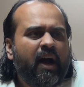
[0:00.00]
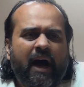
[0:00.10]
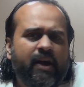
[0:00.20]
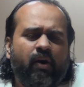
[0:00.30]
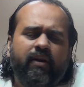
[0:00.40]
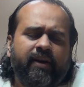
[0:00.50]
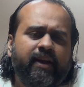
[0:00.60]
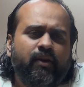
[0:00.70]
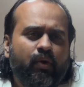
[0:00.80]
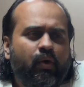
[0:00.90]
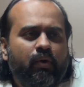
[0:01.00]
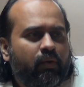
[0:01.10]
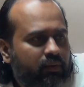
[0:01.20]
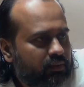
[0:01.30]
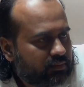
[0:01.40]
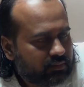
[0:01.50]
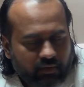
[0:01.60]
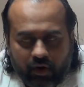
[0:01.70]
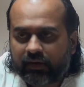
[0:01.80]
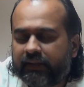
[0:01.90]
I already know
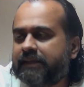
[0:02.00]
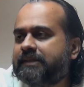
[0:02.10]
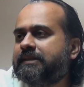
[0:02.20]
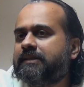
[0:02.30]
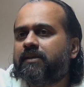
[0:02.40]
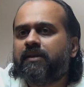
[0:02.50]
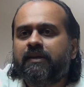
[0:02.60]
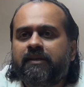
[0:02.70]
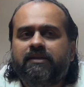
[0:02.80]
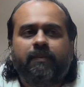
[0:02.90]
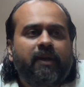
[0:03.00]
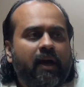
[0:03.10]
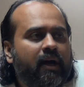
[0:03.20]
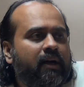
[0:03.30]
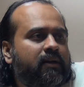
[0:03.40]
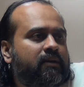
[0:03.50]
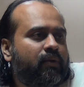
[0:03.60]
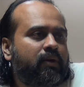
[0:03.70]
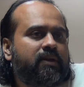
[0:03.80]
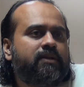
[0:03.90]
what this seminar,
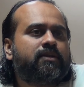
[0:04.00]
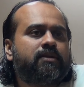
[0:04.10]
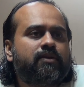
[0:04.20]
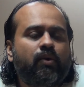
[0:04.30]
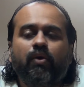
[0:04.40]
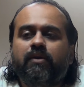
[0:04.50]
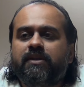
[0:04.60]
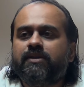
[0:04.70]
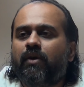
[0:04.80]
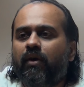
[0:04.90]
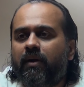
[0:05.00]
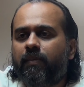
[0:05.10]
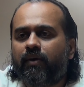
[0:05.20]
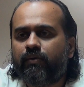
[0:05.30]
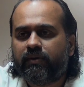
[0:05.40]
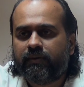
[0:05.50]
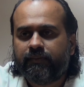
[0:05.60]
what this course is all about.